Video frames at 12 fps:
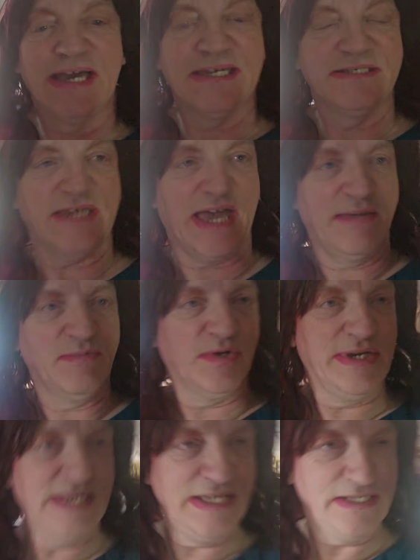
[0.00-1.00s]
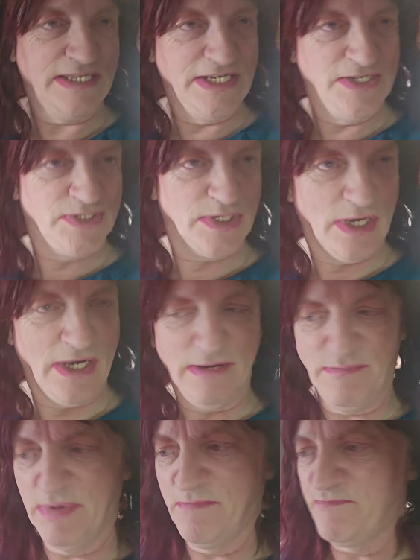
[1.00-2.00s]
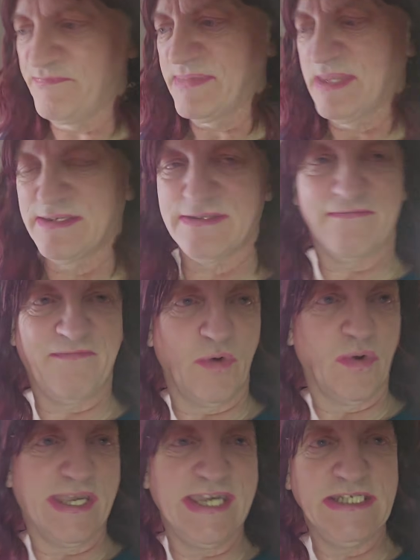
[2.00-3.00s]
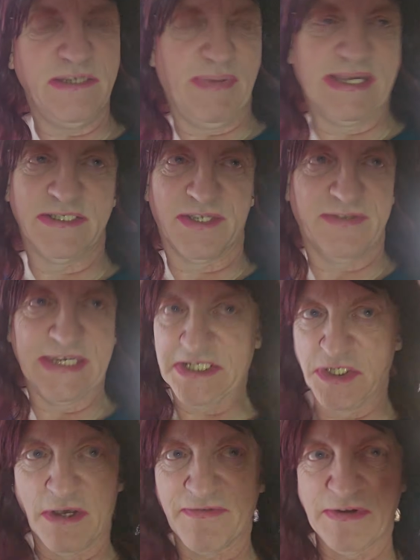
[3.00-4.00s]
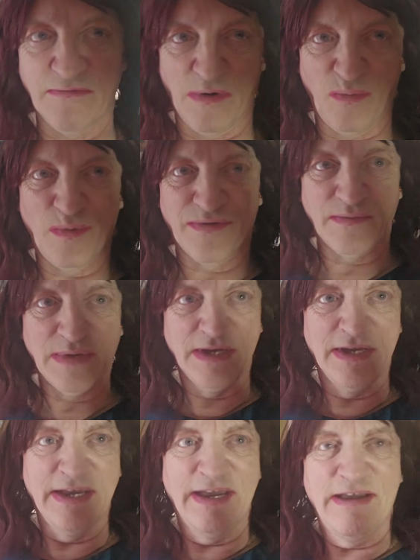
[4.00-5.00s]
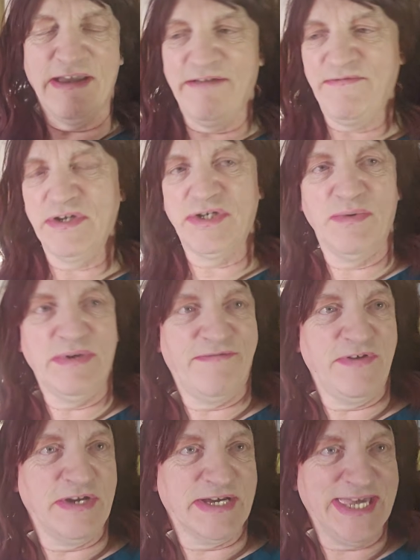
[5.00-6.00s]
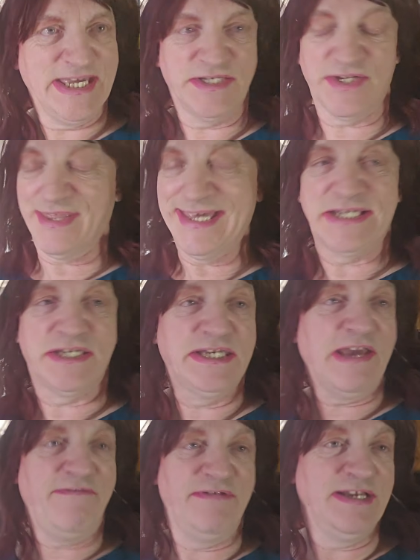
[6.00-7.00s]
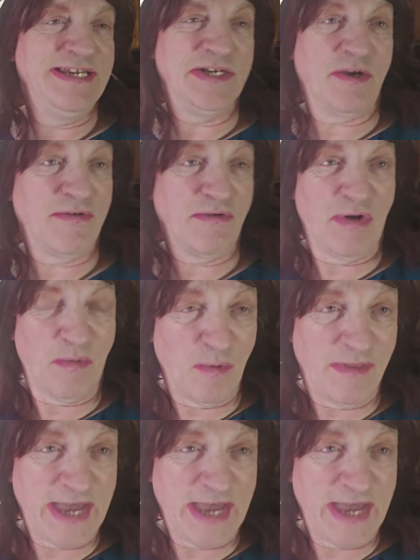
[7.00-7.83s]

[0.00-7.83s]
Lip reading: and I'm going to eat these up for 80 pence. There's nothing wrong with them. If you're doing it for your kids, there's definitely nothing wrong